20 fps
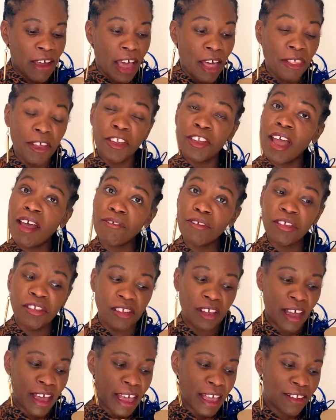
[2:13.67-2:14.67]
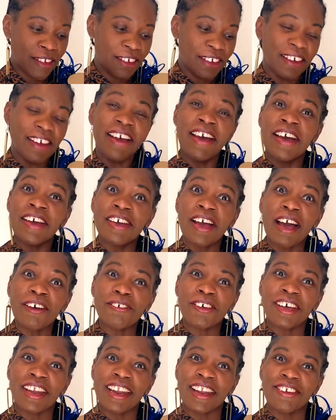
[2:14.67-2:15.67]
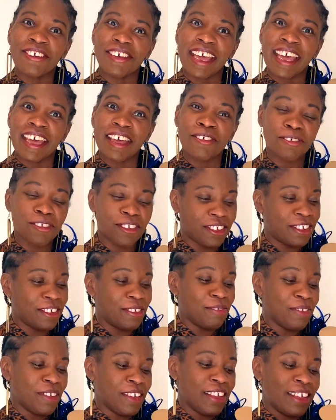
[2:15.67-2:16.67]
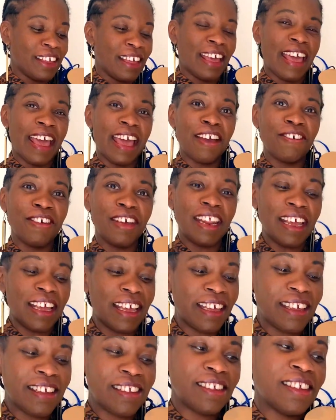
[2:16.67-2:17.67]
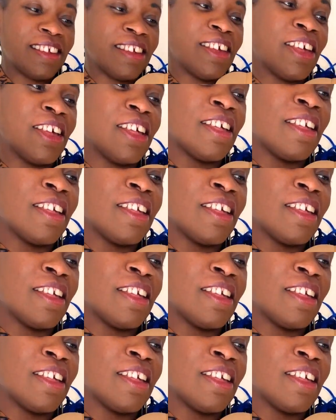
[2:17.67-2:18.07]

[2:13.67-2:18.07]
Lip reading: And then the other side, I've got a little gift. Here it is.